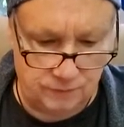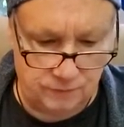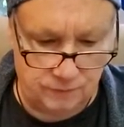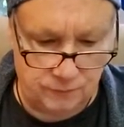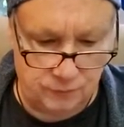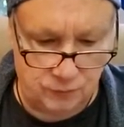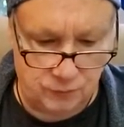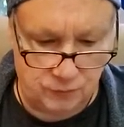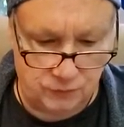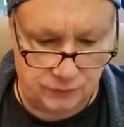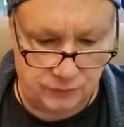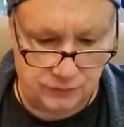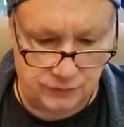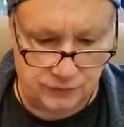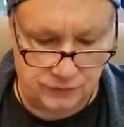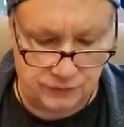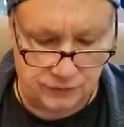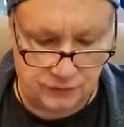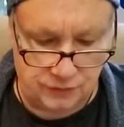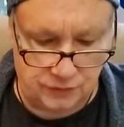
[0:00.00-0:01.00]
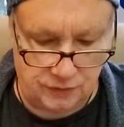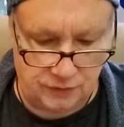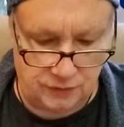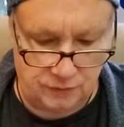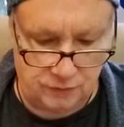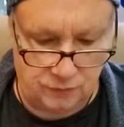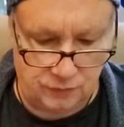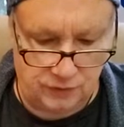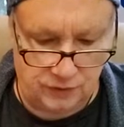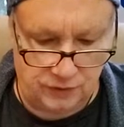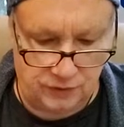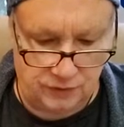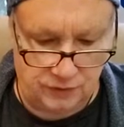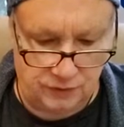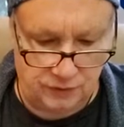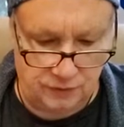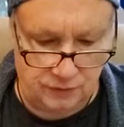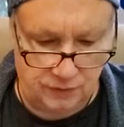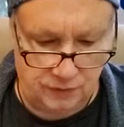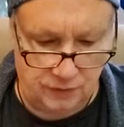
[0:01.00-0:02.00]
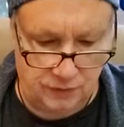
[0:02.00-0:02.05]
for this weekend,